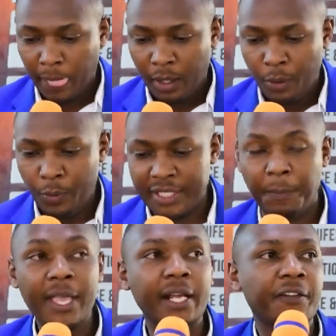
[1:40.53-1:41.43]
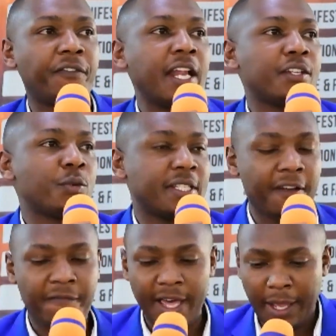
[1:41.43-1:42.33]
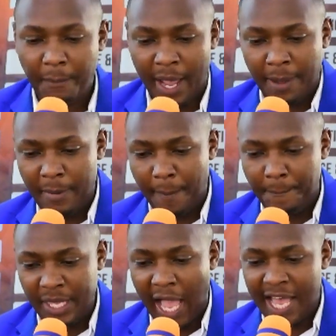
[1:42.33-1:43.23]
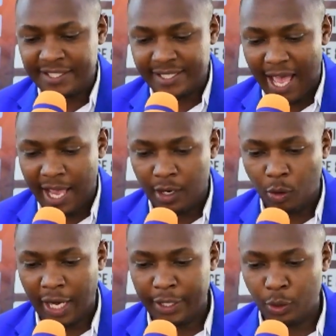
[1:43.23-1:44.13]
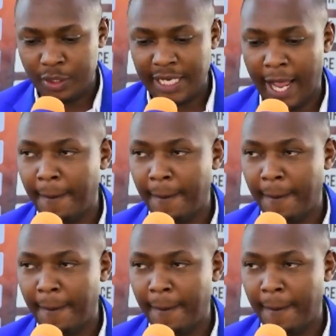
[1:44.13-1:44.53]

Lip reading: who is being referred to as a father by maybe a son or a daughter,